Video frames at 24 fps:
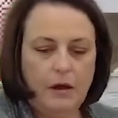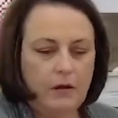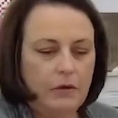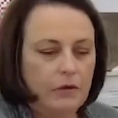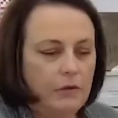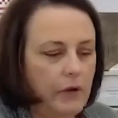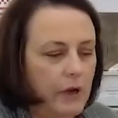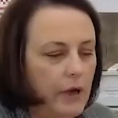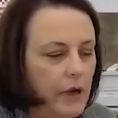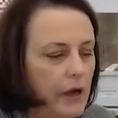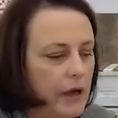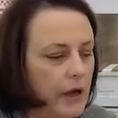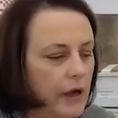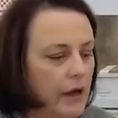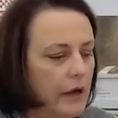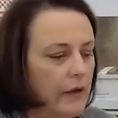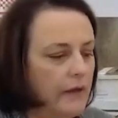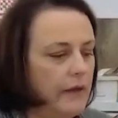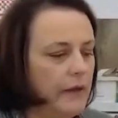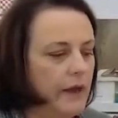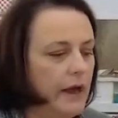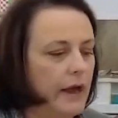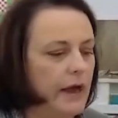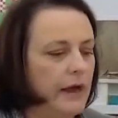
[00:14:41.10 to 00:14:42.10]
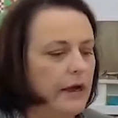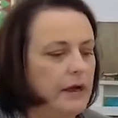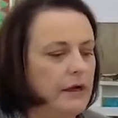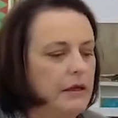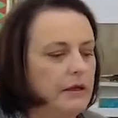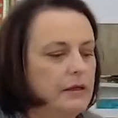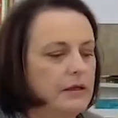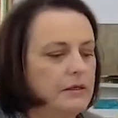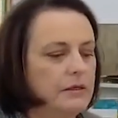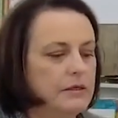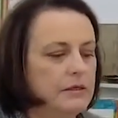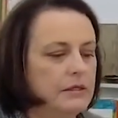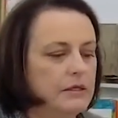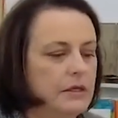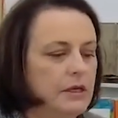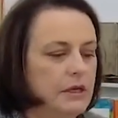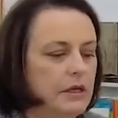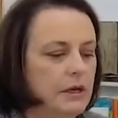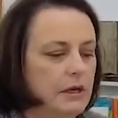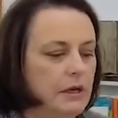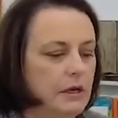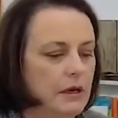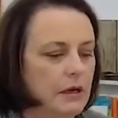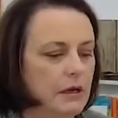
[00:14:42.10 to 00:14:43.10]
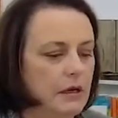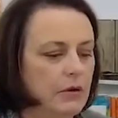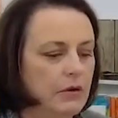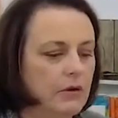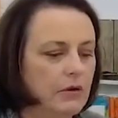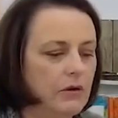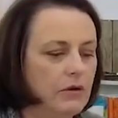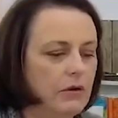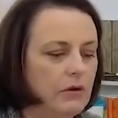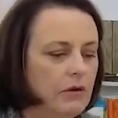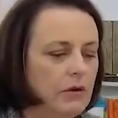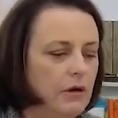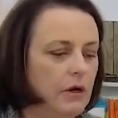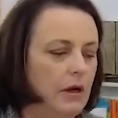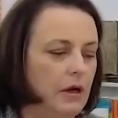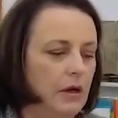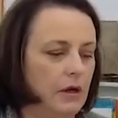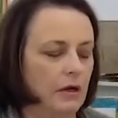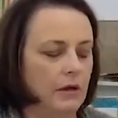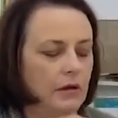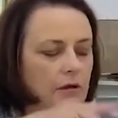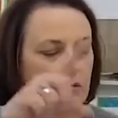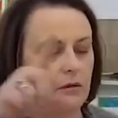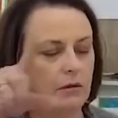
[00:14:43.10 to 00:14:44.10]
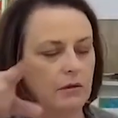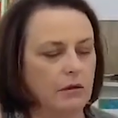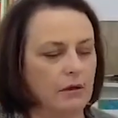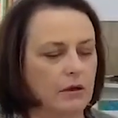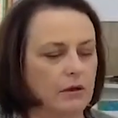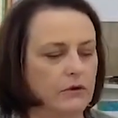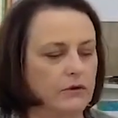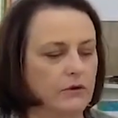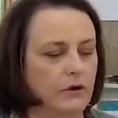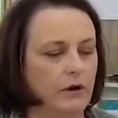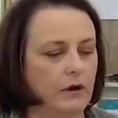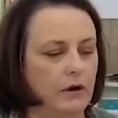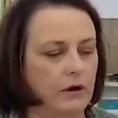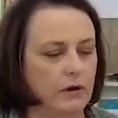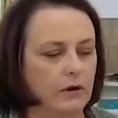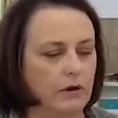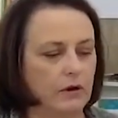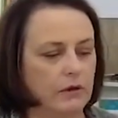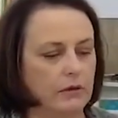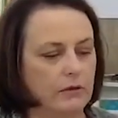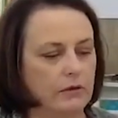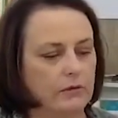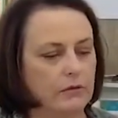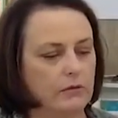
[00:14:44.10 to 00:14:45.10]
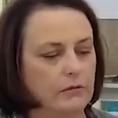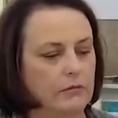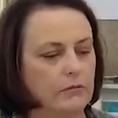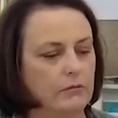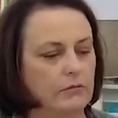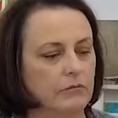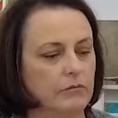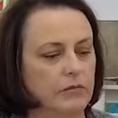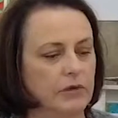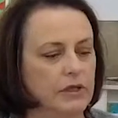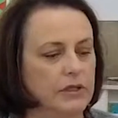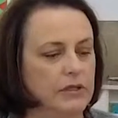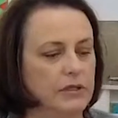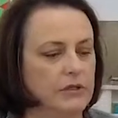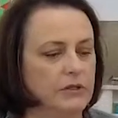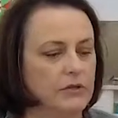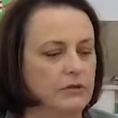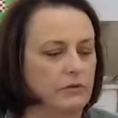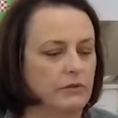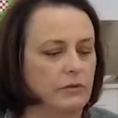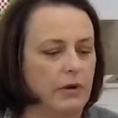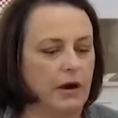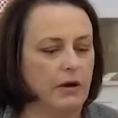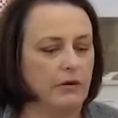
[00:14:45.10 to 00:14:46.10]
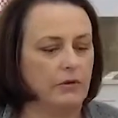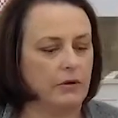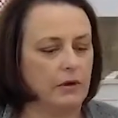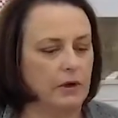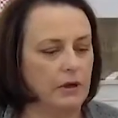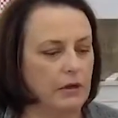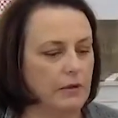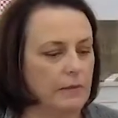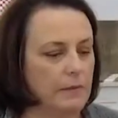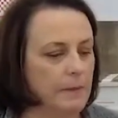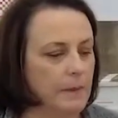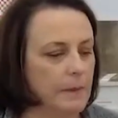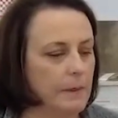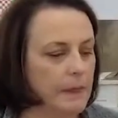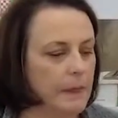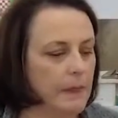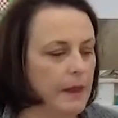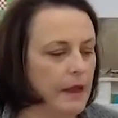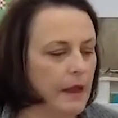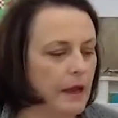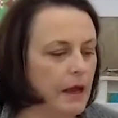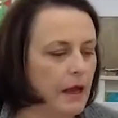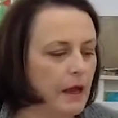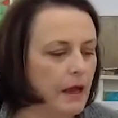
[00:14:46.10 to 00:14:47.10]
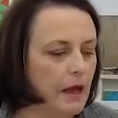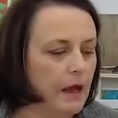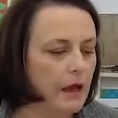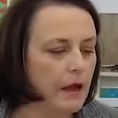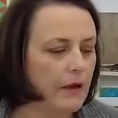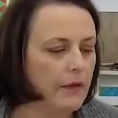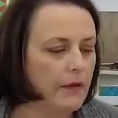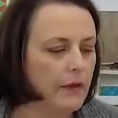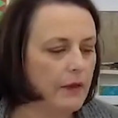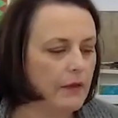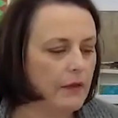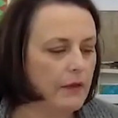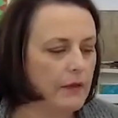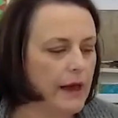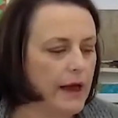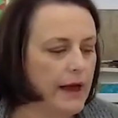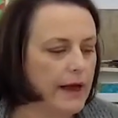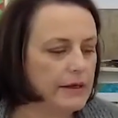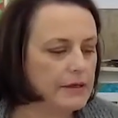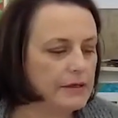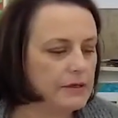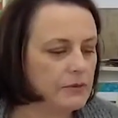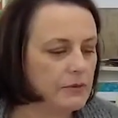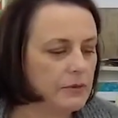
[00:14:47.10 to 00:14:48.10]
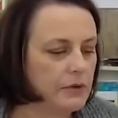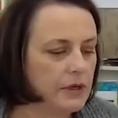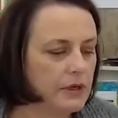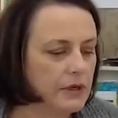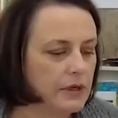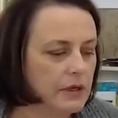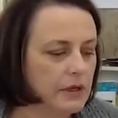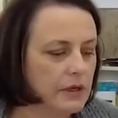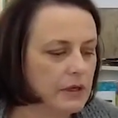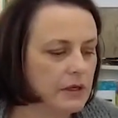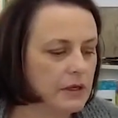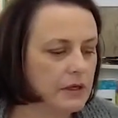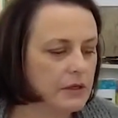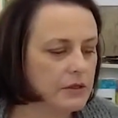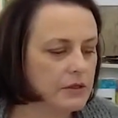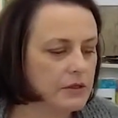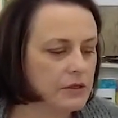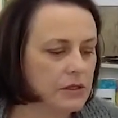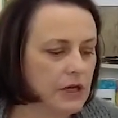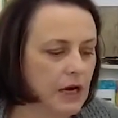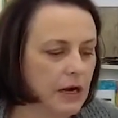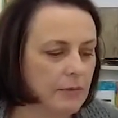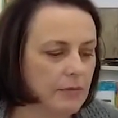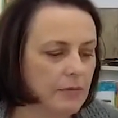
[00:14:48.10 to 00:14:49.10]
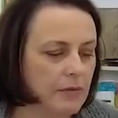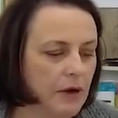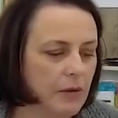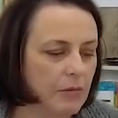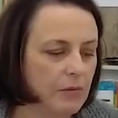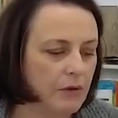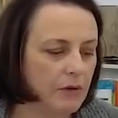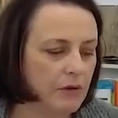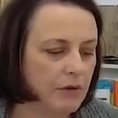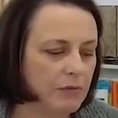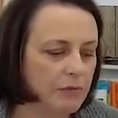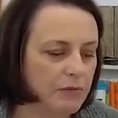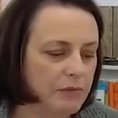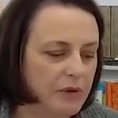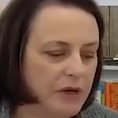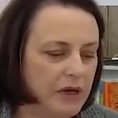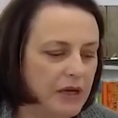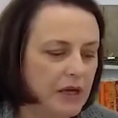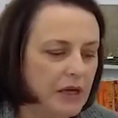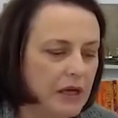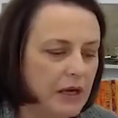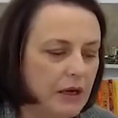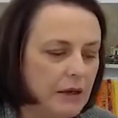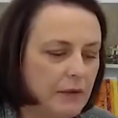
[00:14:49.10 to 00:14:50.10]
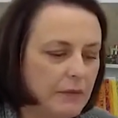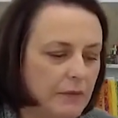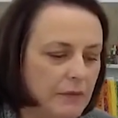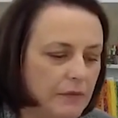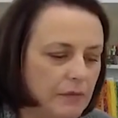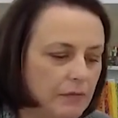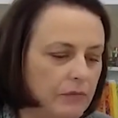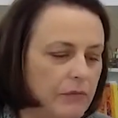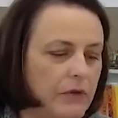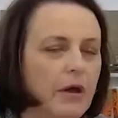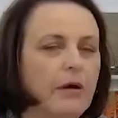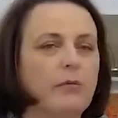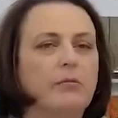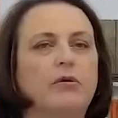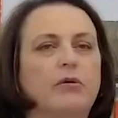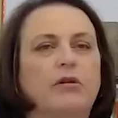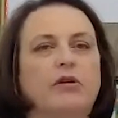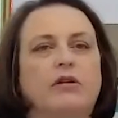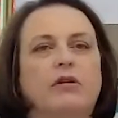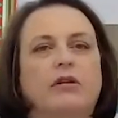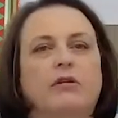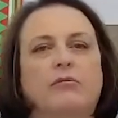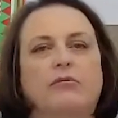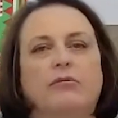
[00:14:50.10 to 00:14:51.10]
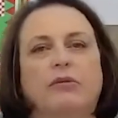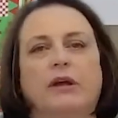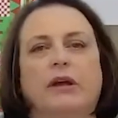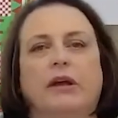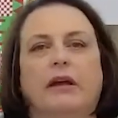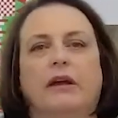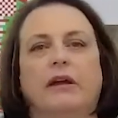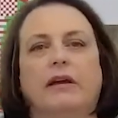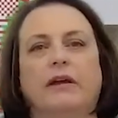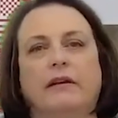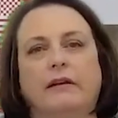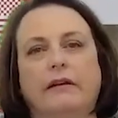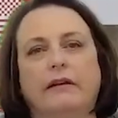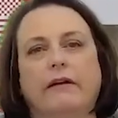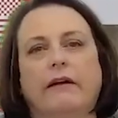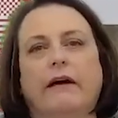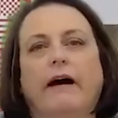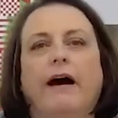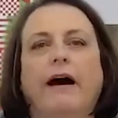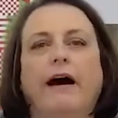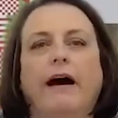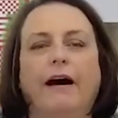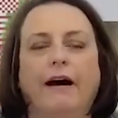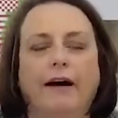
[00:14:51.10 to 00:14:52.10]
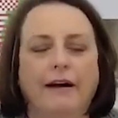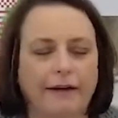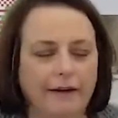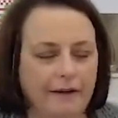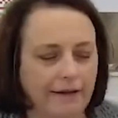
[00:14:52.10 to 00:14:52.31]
Okay, and that is the inner and the dark pieces around it. And then the last one is shape number B. Number B. Huh.